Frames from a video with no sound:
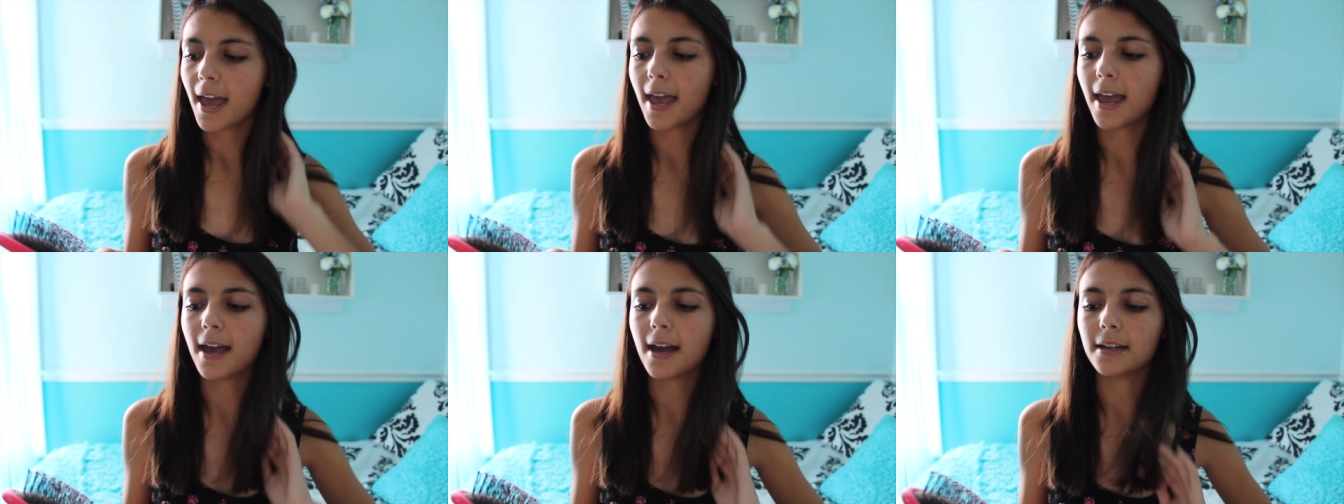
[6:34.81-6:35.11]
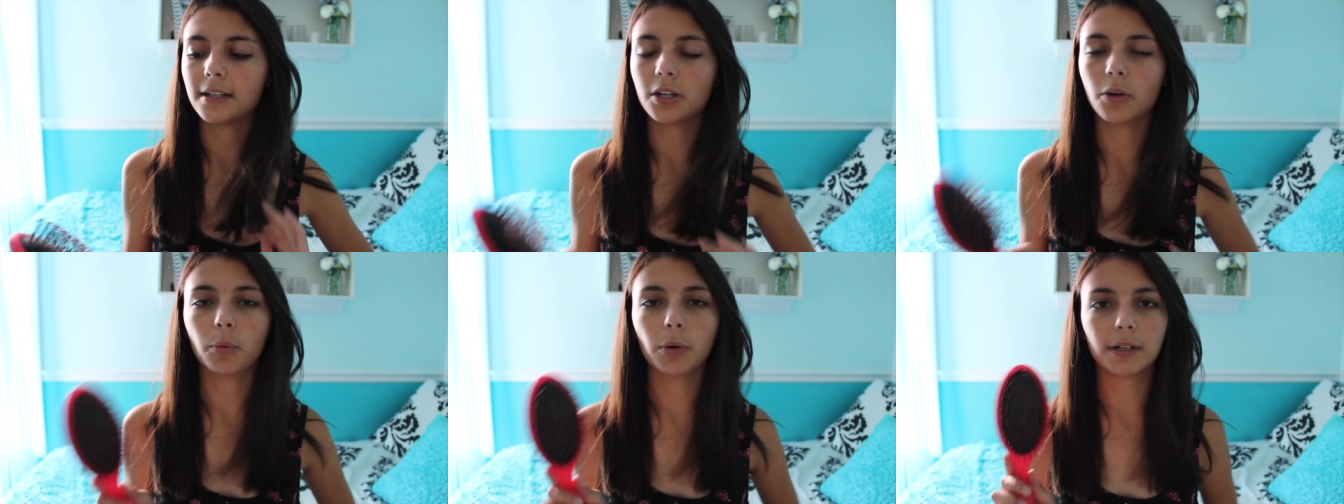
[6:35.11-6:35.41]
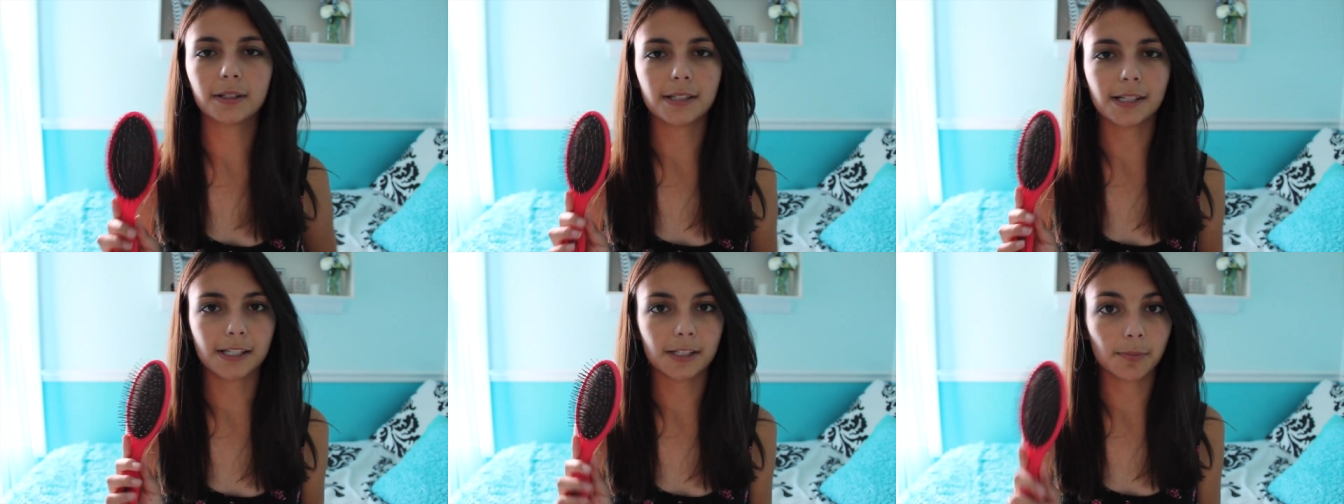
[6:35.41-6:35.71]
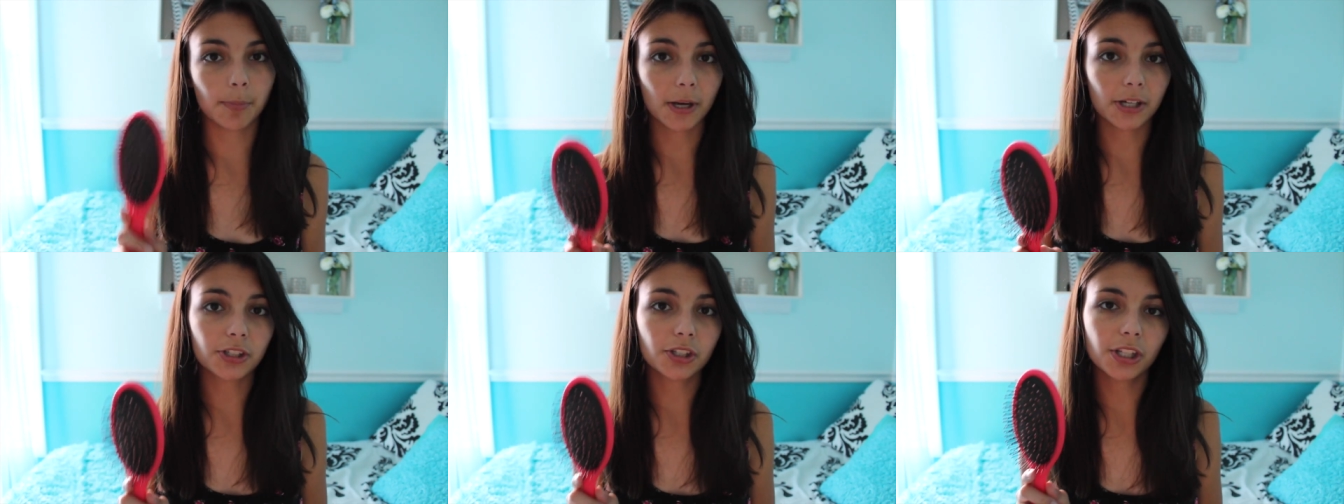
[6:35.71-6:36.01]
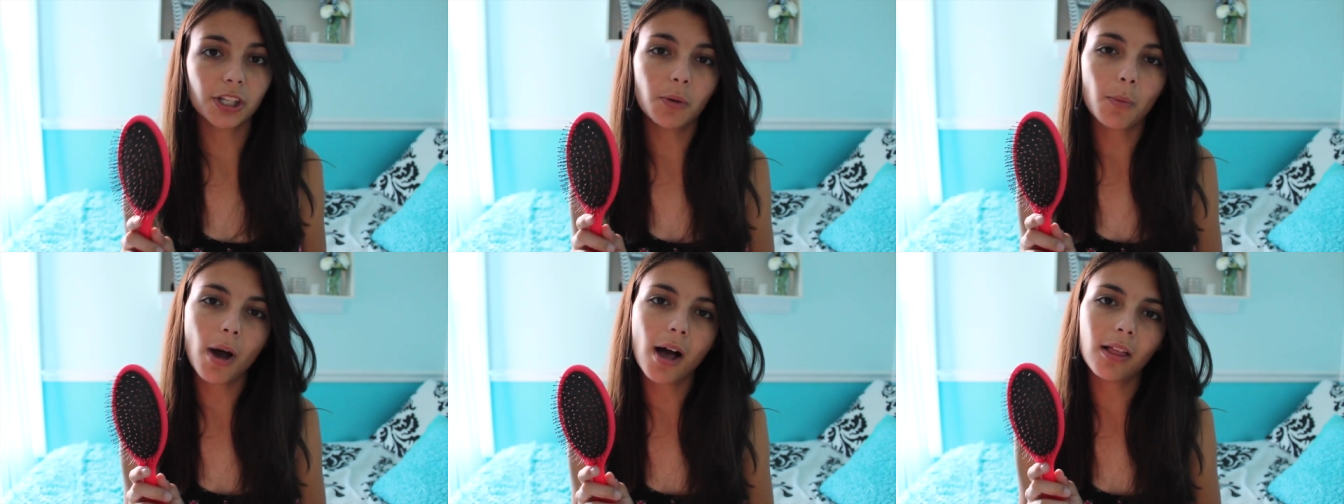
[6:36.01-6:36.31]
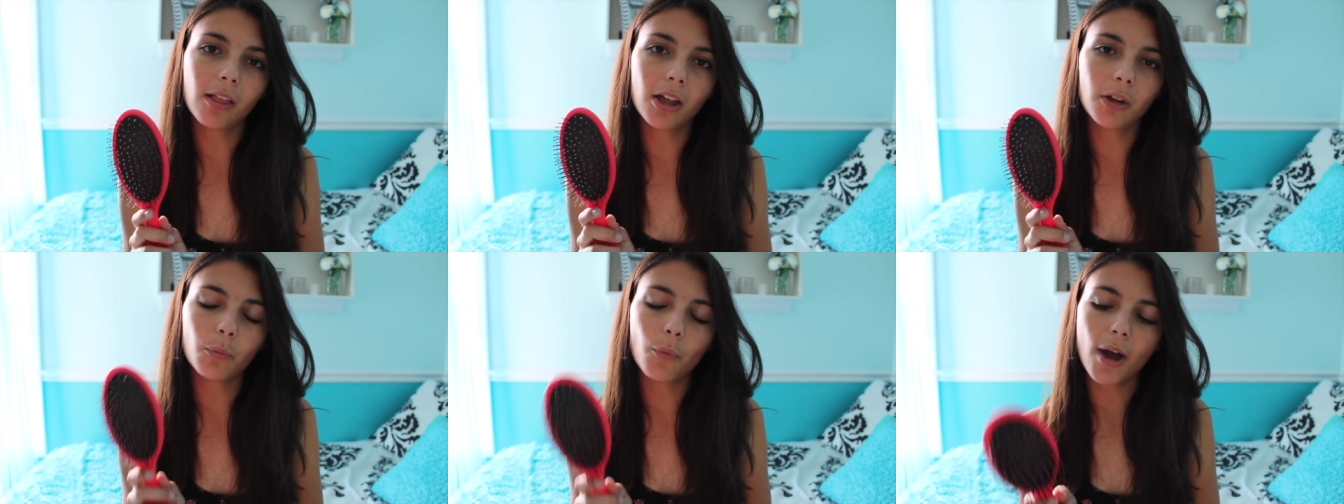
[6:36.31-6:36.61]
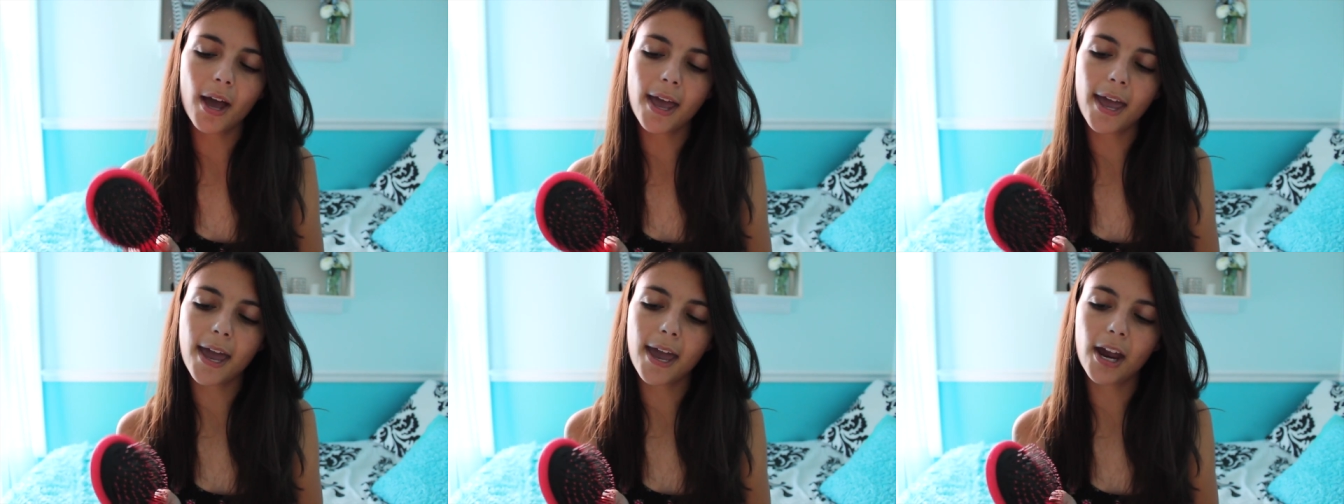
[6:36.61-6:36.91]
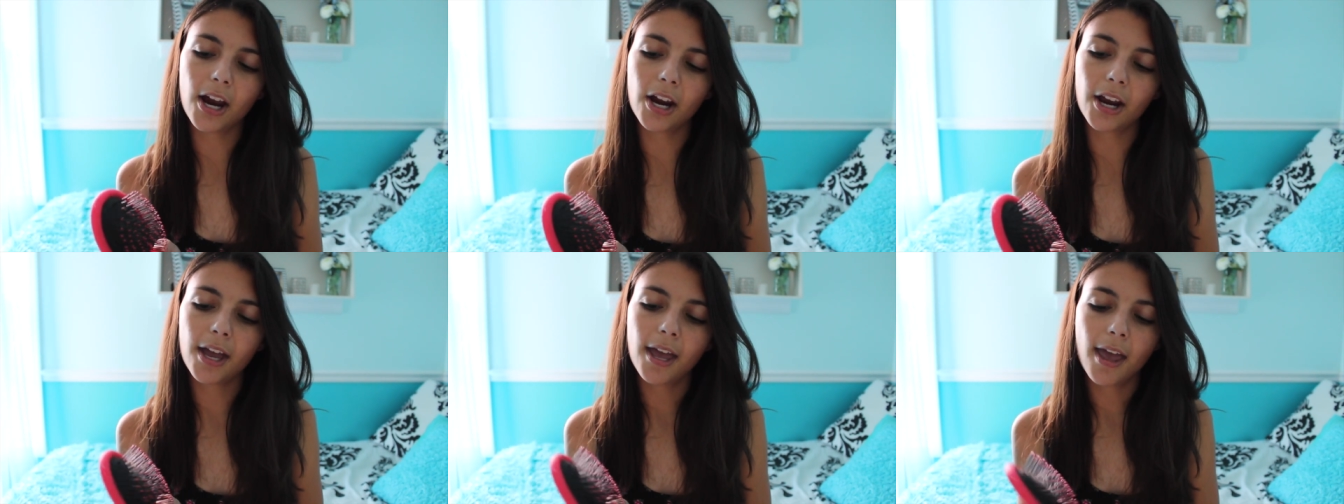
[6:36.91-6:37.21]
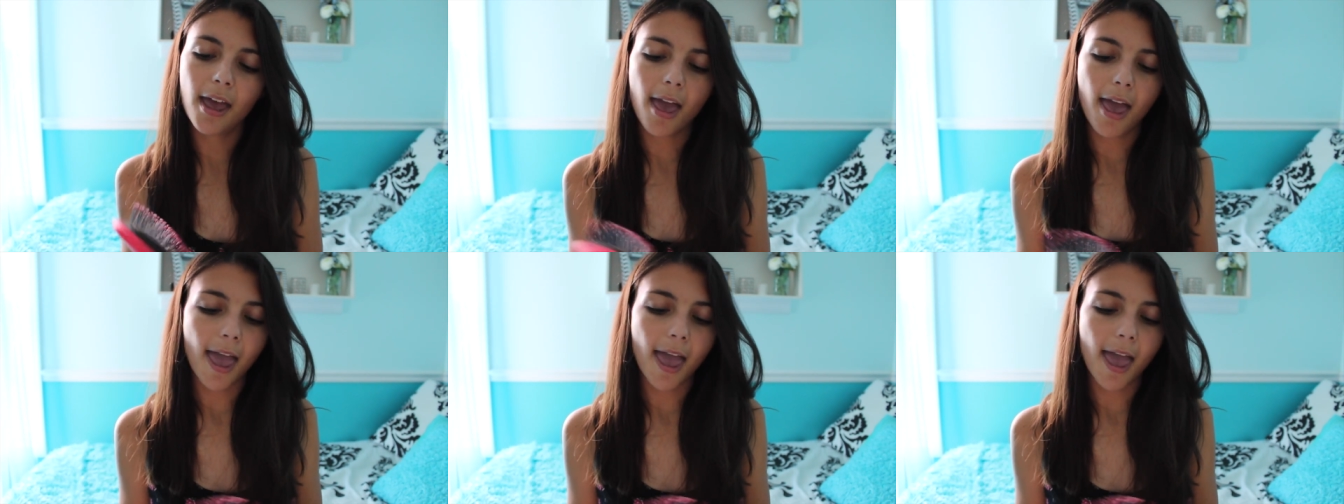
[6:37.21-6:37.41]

and it works especially well on wet hair.